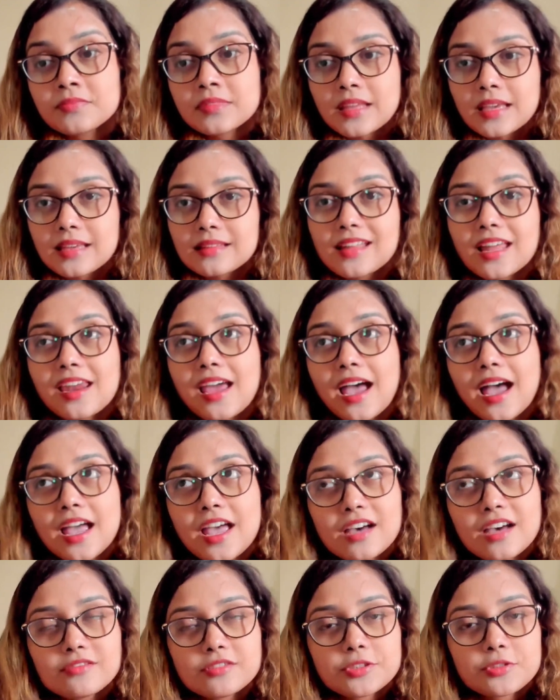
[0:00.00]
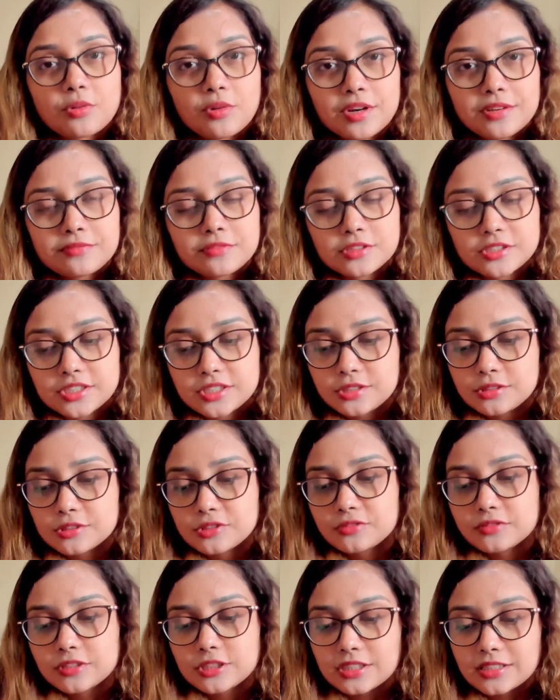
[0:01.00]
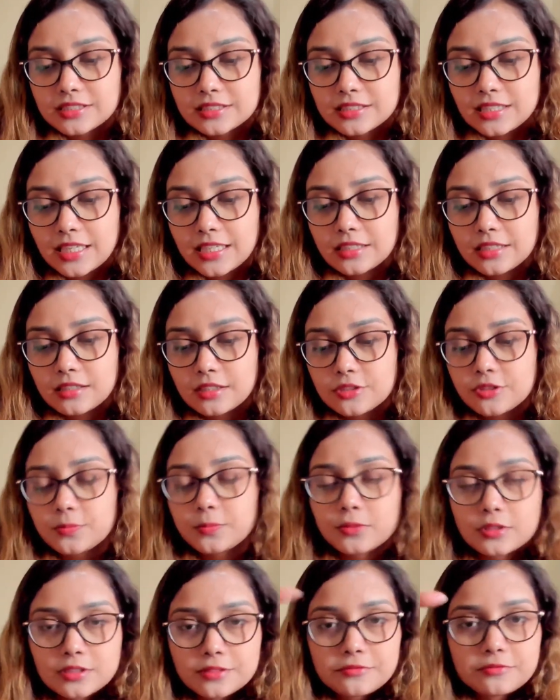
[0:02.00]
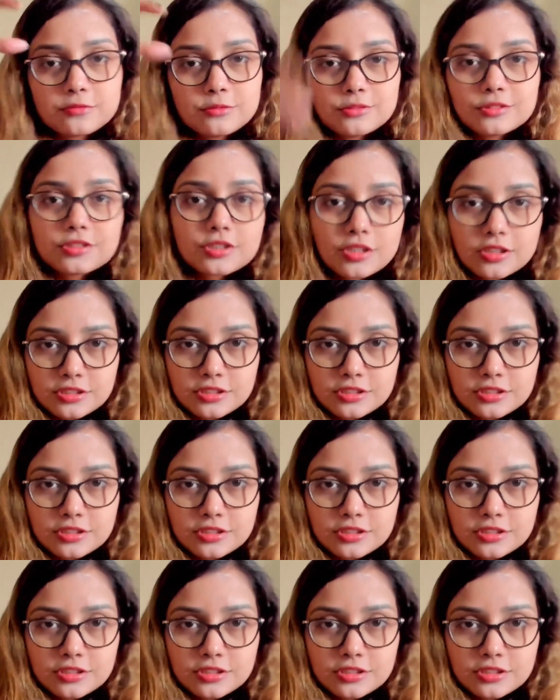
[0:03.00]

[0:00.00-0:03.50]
And then I have a toy for Zeus, which is like you put the food